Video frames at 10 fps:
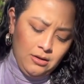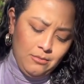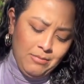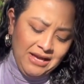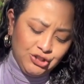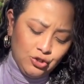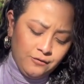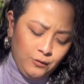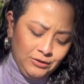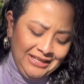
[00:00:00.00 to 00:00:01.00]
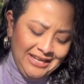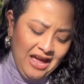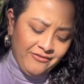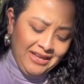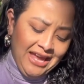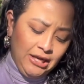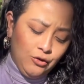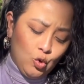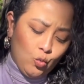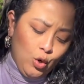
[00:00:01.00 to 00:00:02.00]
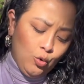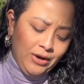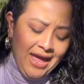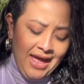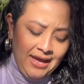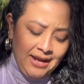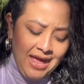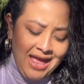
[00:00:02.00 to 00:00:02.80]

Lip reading: masterfully navigating the road ahead